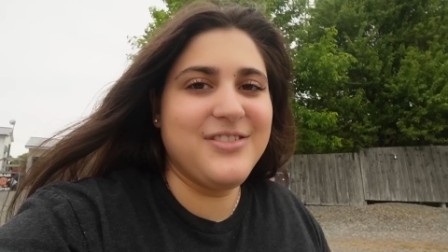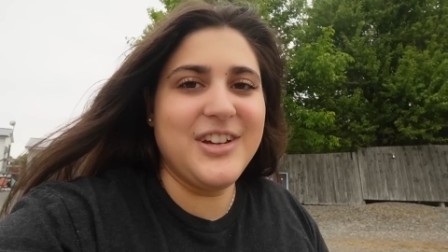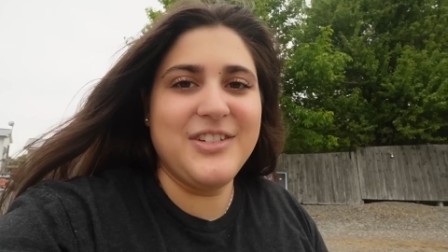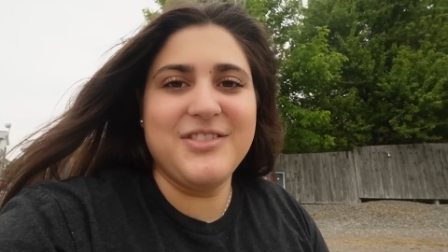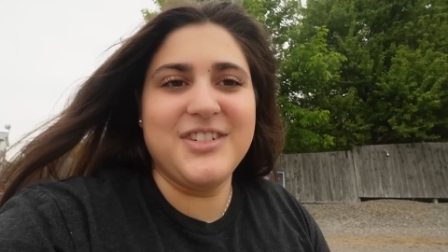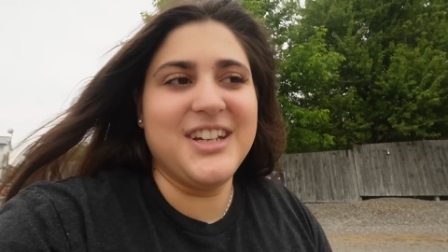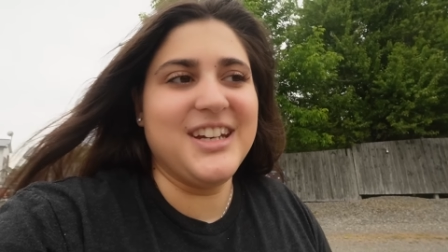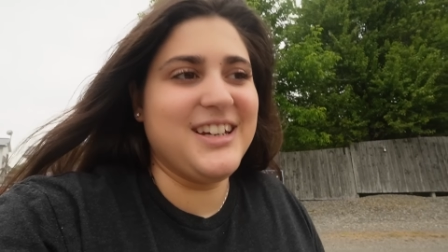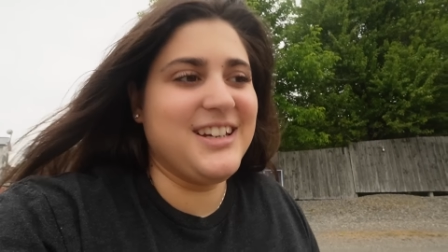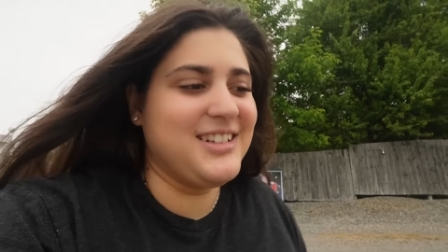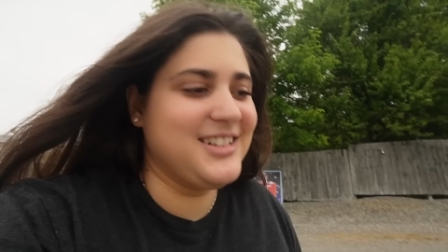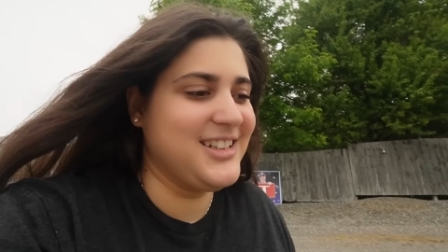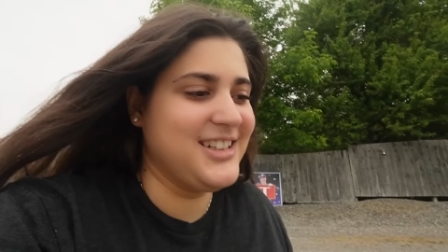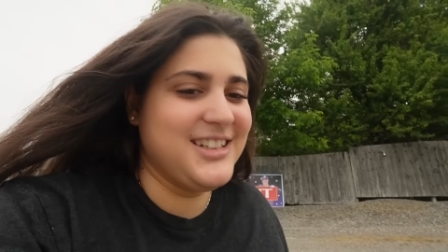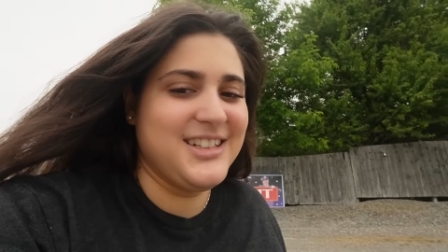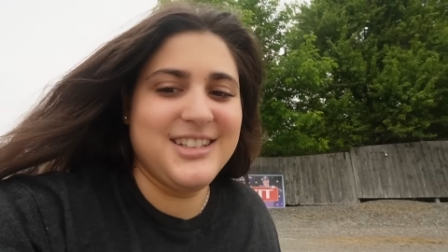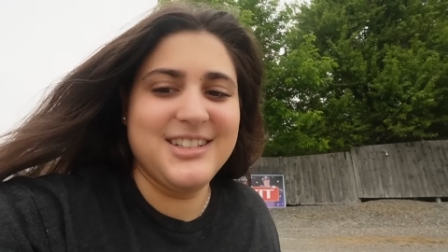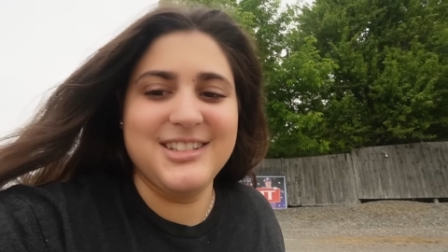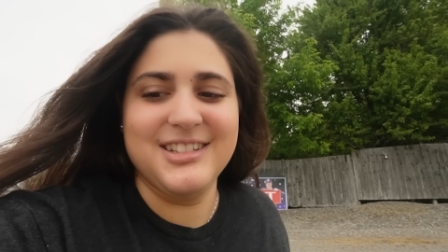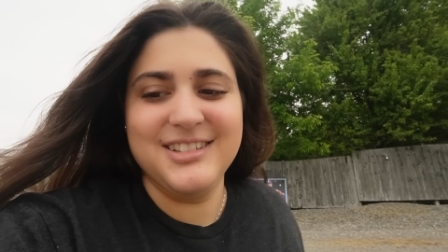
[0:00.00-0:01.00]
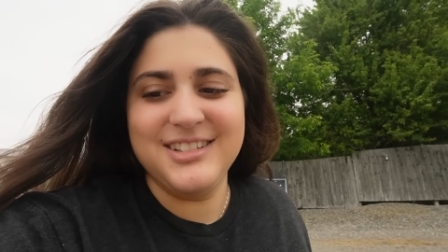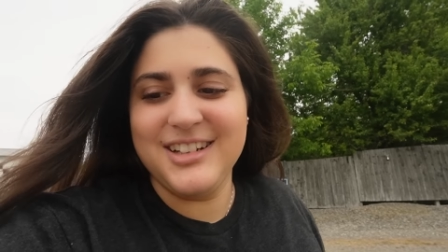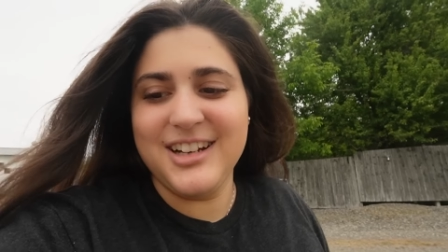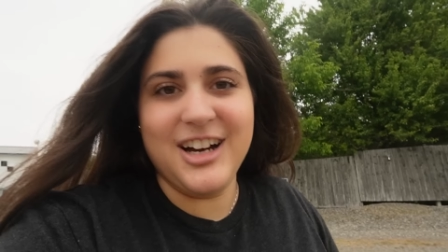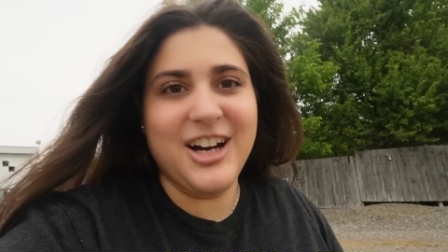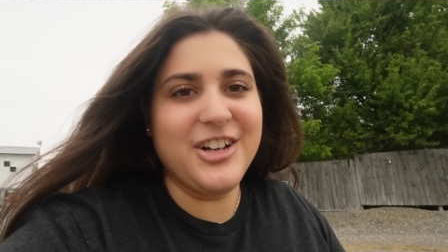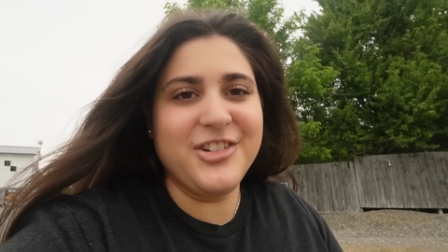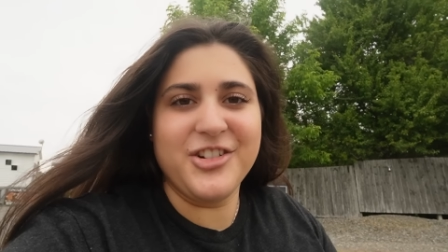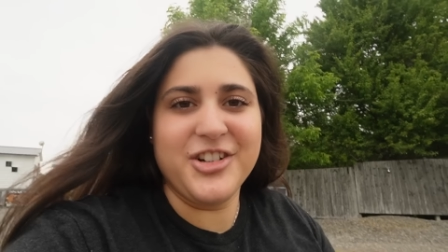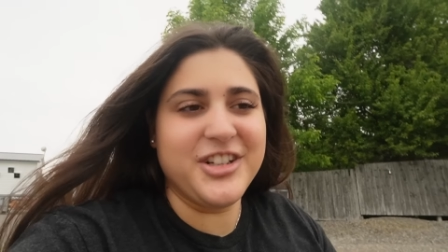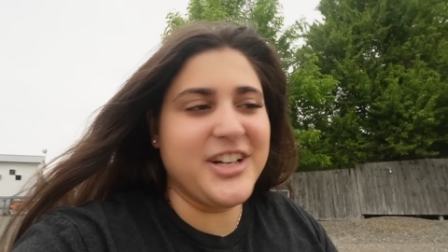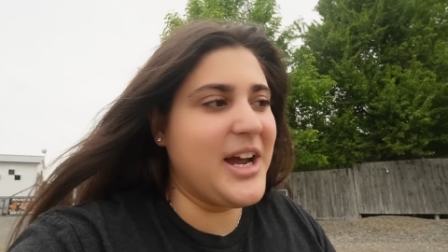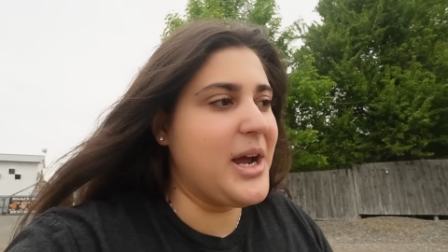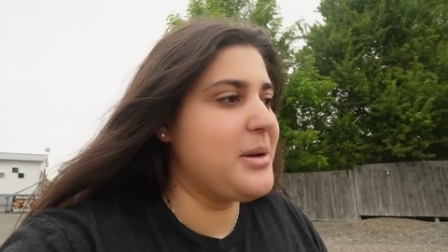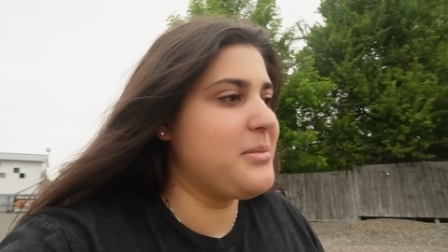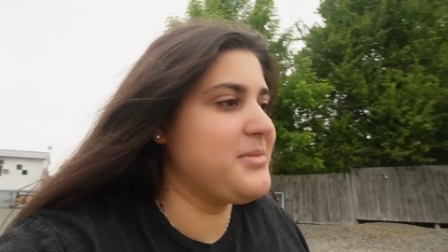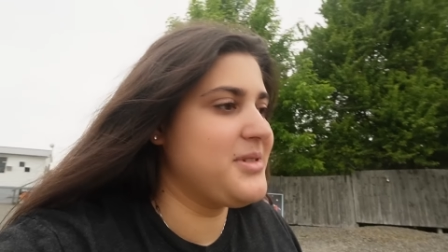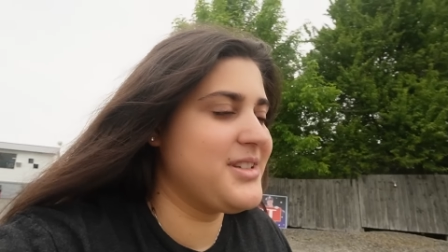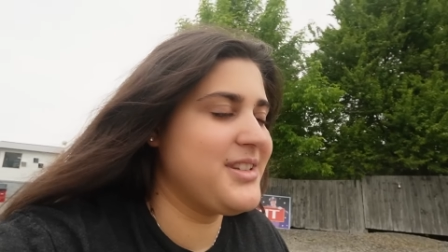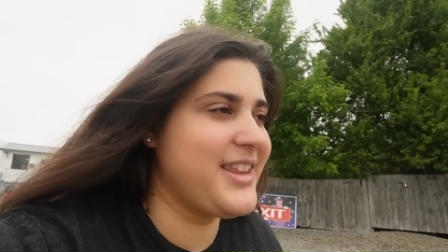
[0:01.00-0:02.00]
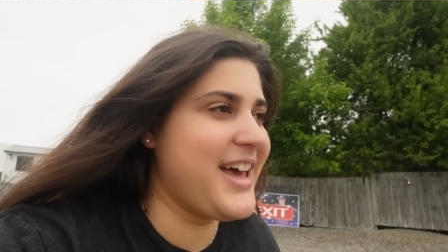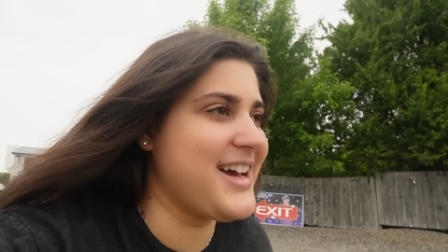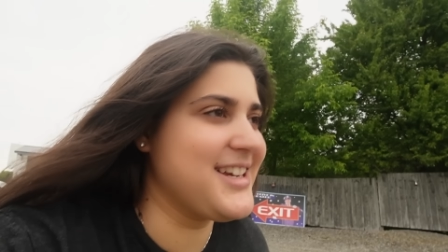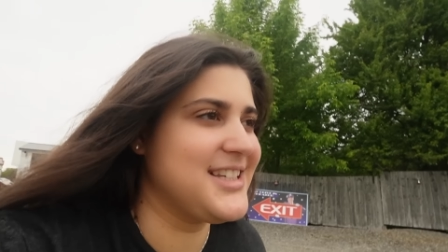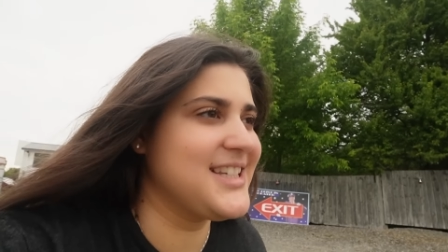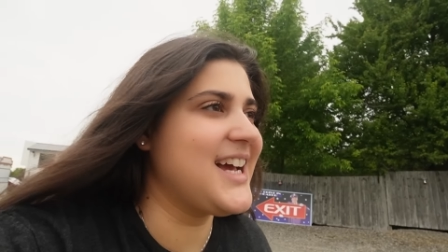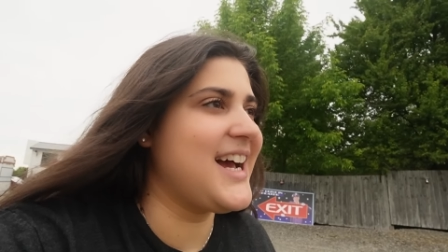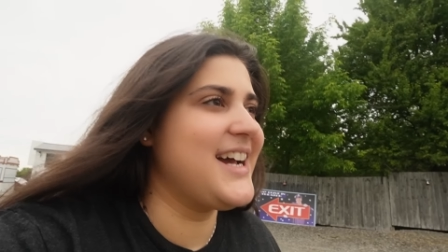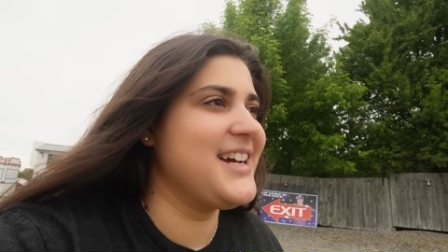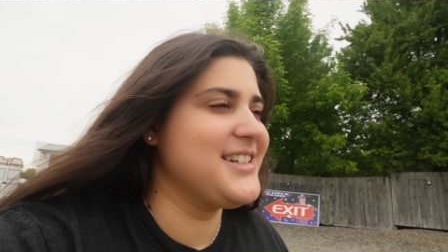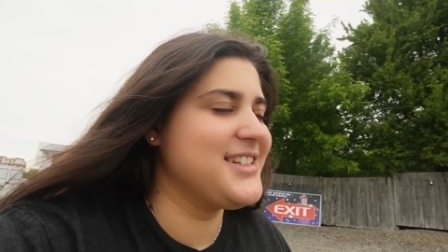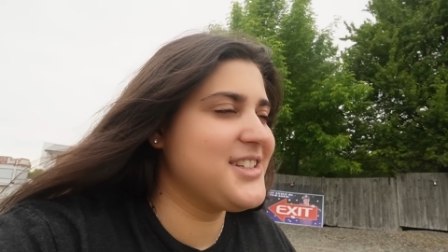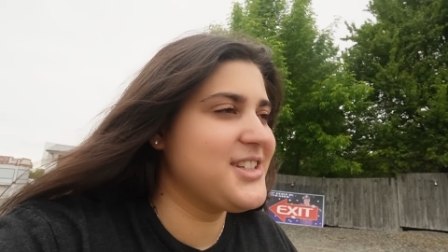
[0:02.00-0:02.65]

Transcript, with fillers: 50, 100 times that size.